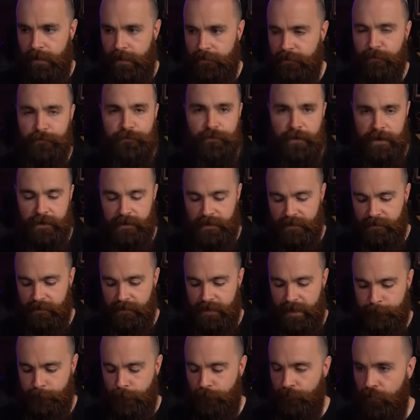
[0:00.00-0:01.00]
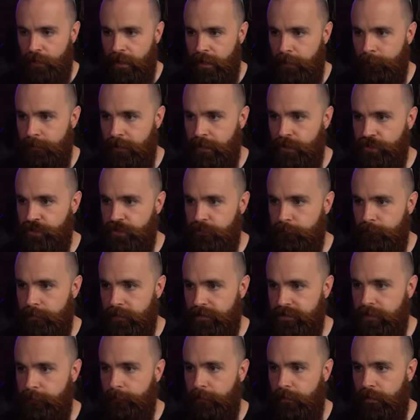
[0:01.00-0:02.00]
And then finally the name of our image,
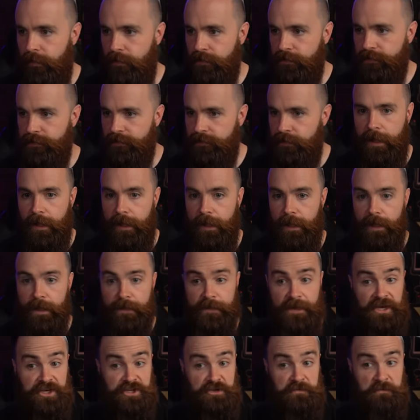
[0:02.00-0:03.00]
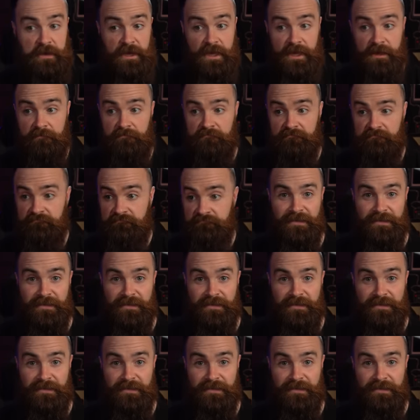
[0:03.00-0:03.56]
BusyBox, and that should be it.